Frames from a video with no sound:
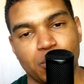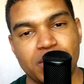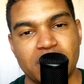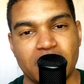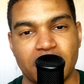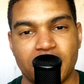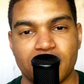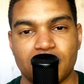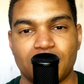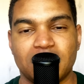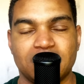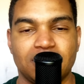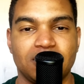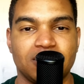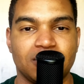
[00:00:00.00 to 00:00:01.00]
week ahead of
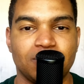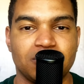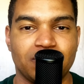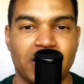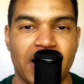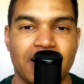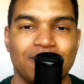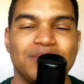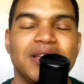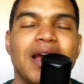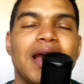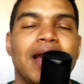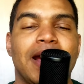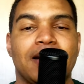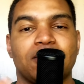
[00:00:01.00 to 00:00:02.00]
us in terms of games,
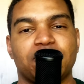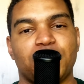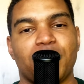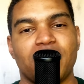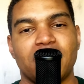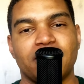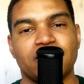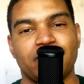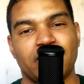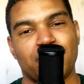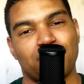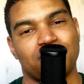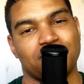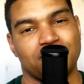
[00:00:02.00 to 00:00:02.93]
and I'll see you in the next video.